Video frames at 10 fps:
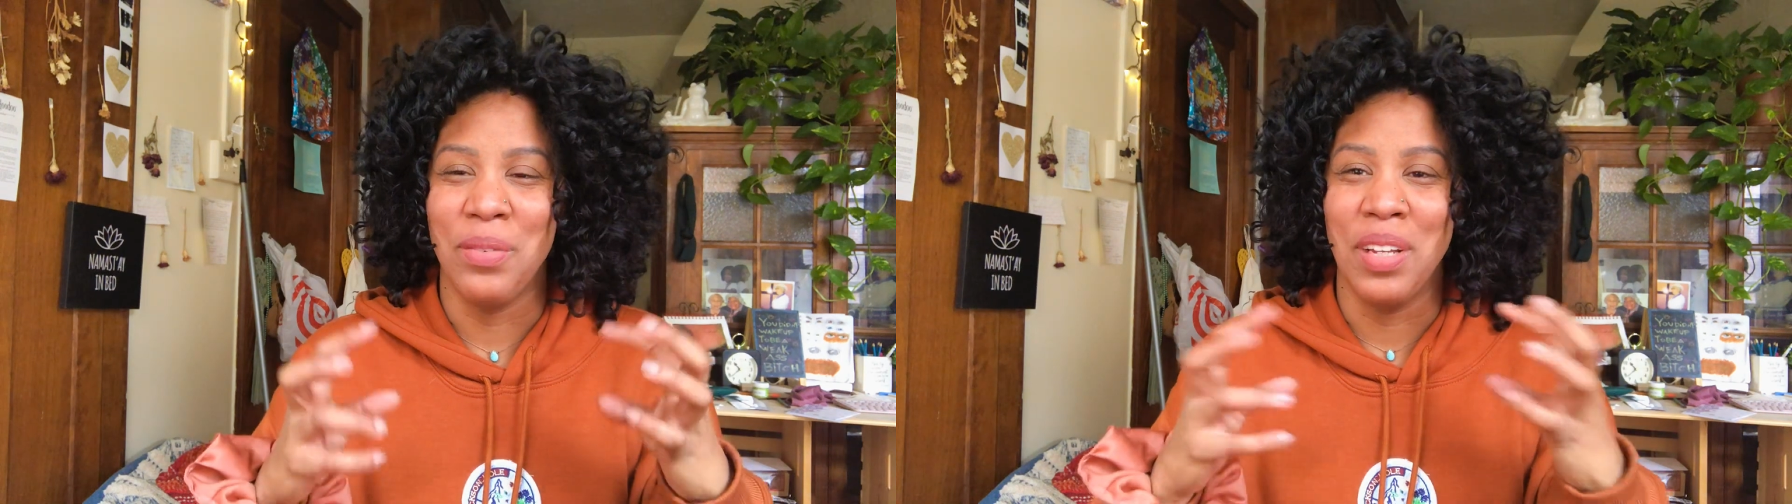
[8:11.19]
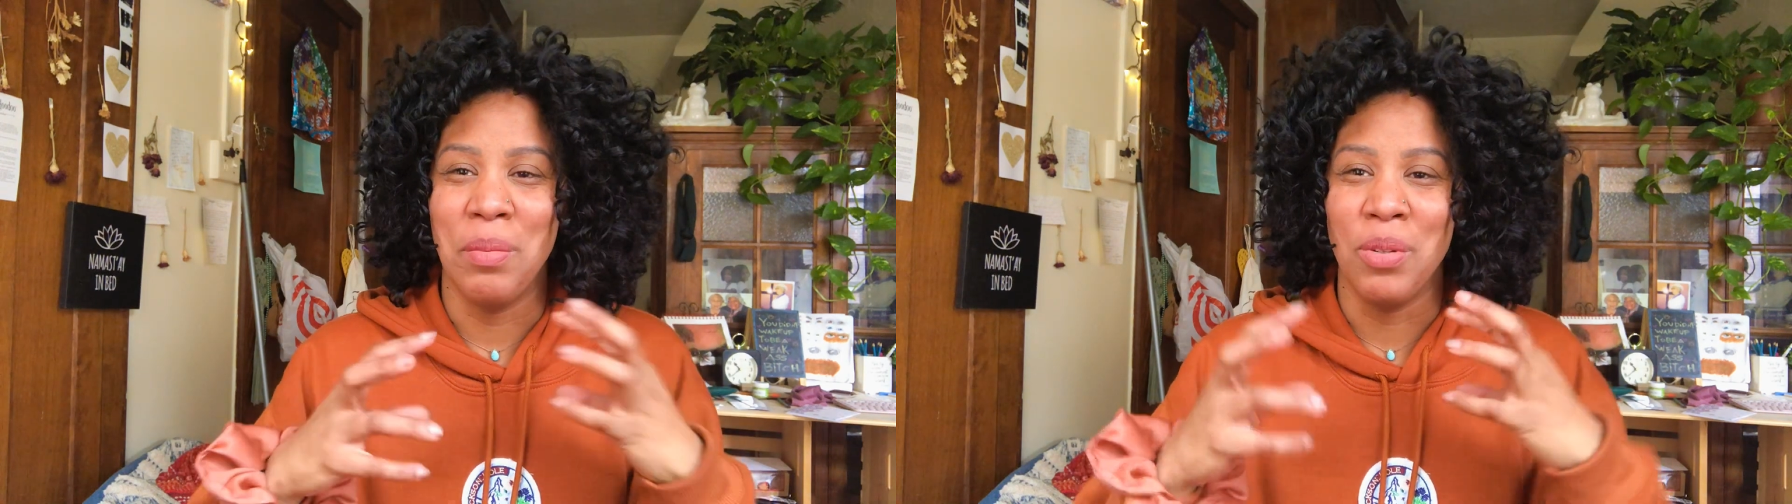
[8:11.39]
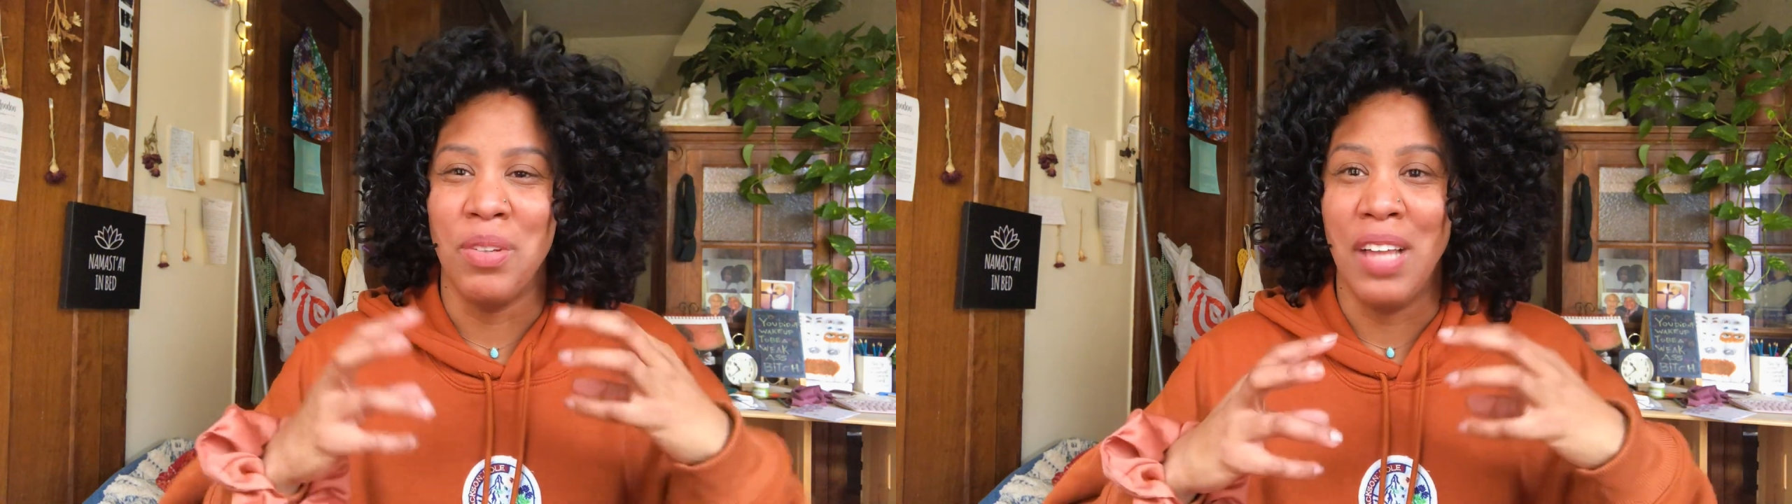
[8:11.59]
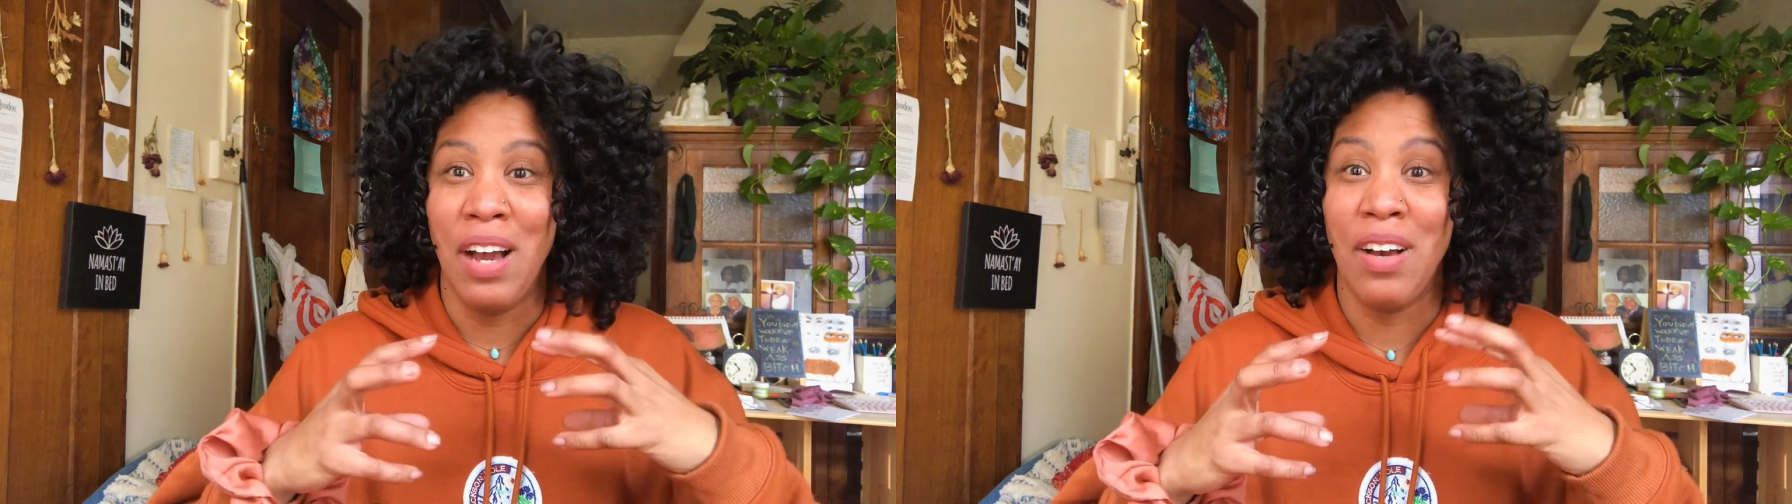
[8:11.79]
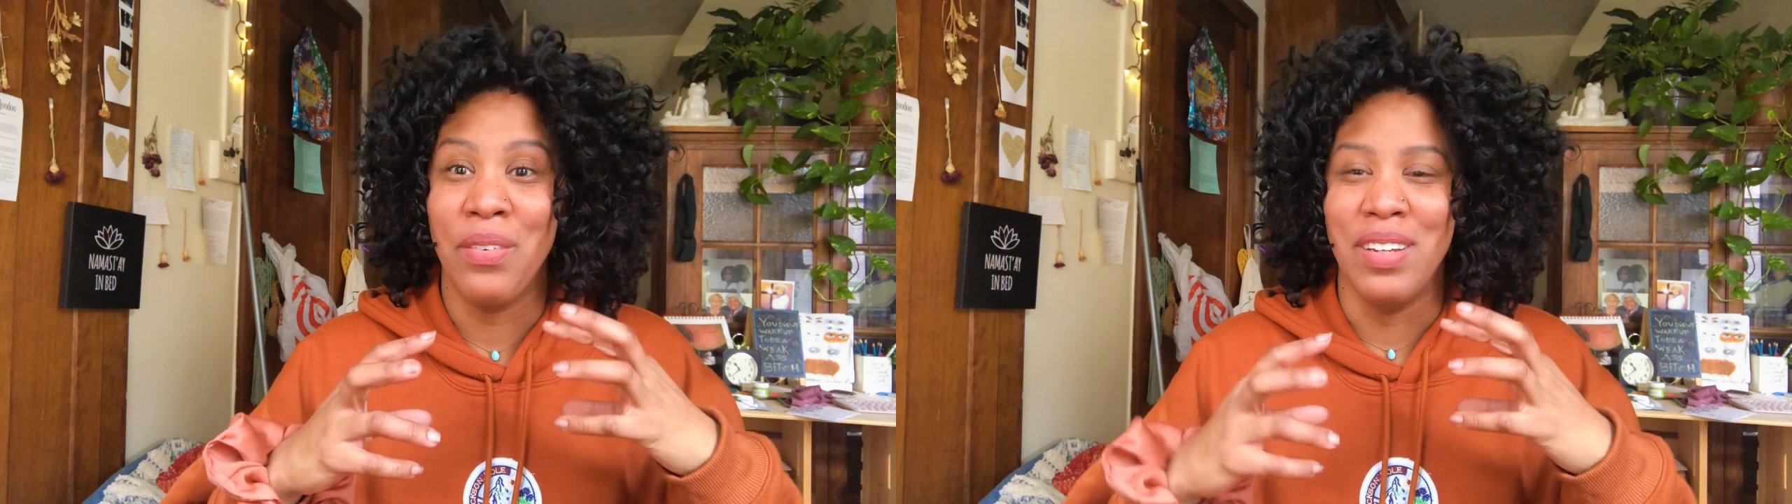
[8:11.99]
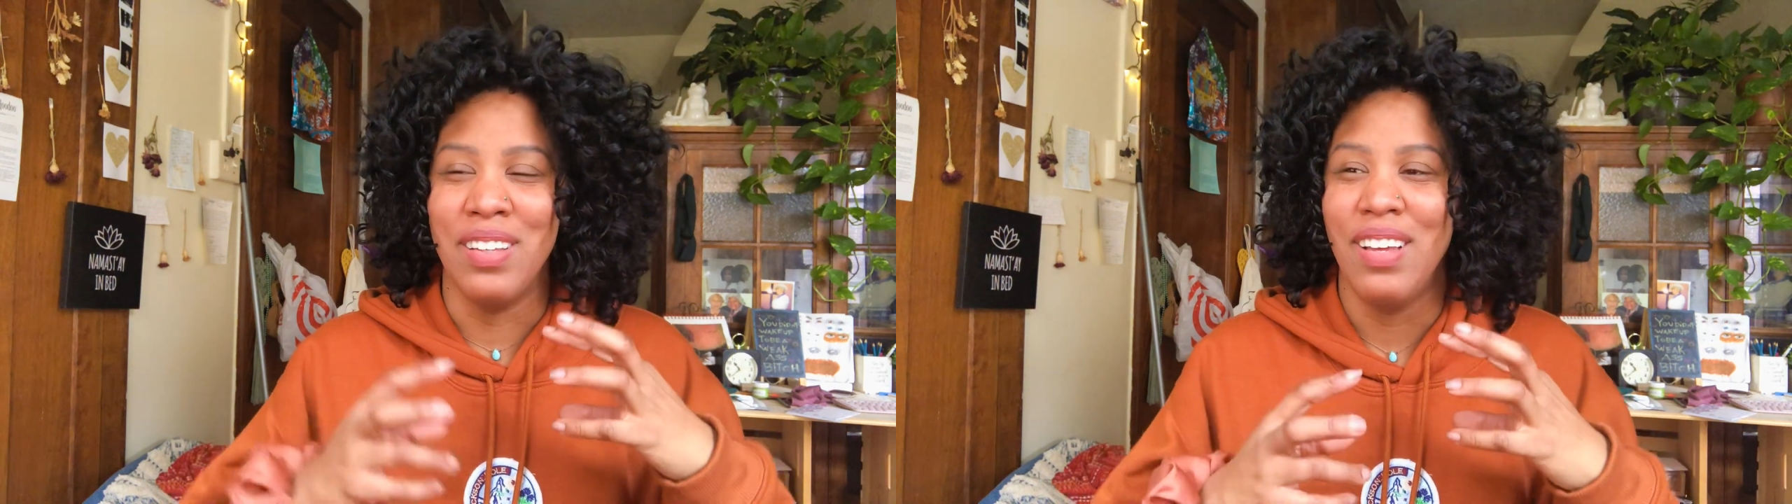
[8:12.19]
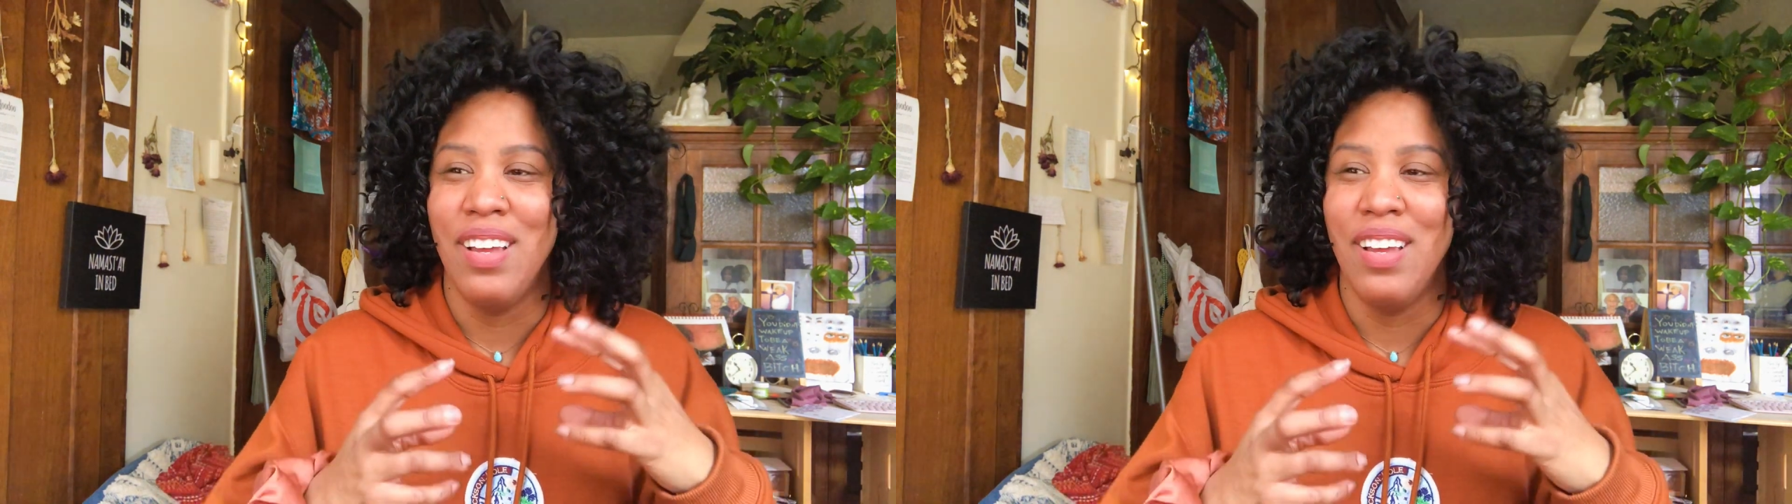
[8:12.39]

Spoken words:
what I'm doing now and